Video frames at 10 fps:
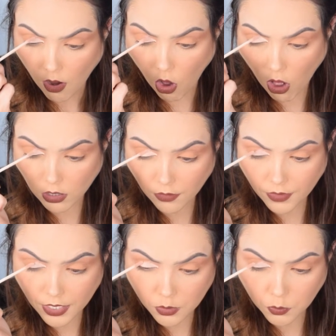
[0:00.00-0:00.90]
all of
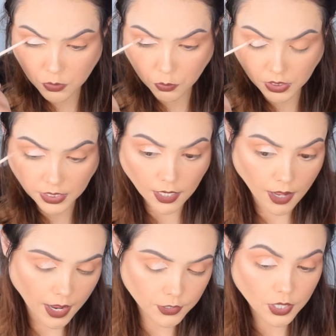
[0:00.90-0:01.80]
this was really,
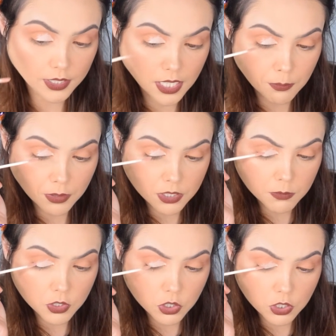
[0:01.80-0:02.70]
I, I tried to keep it
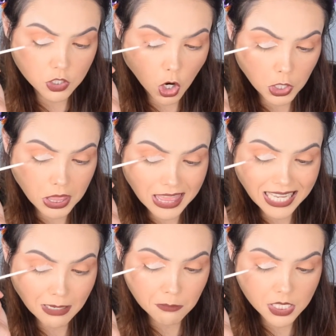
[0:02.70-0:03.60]
Tarte
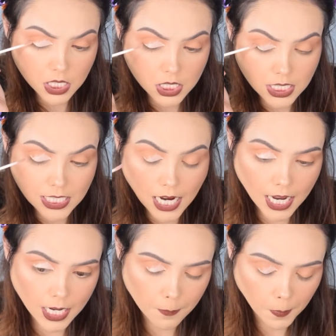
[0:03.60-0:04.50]
themed
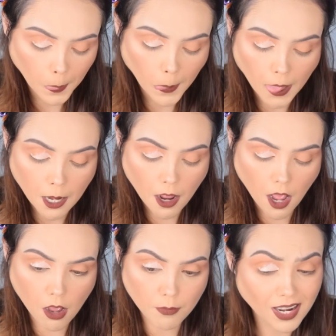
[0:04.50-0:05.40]
today,
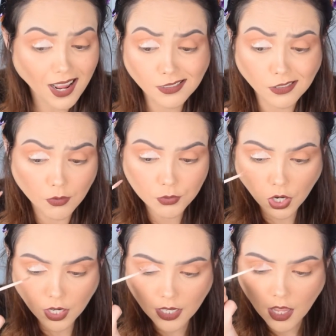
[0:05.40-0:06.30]
Um, and I love
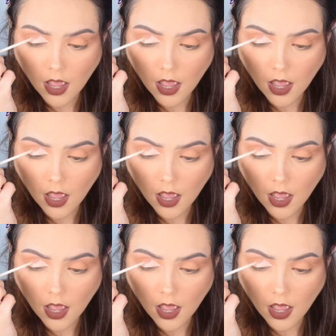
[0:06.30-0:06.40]
Tarte.